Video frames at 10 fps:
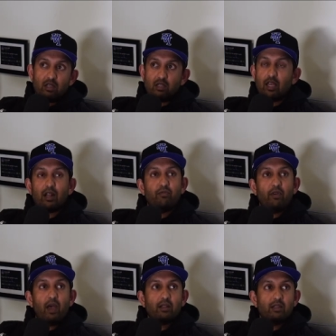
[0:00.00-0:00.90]
Does that
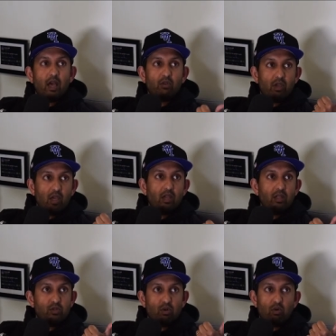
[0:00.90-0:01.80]
affect how
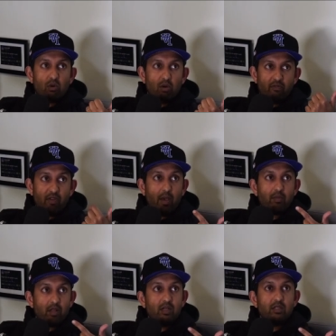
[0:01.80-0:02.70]
kids or
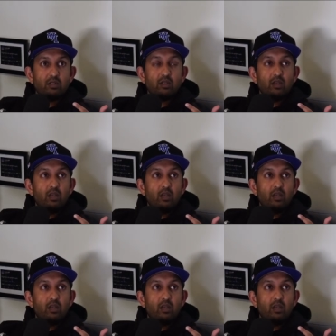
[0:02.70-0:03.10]
families?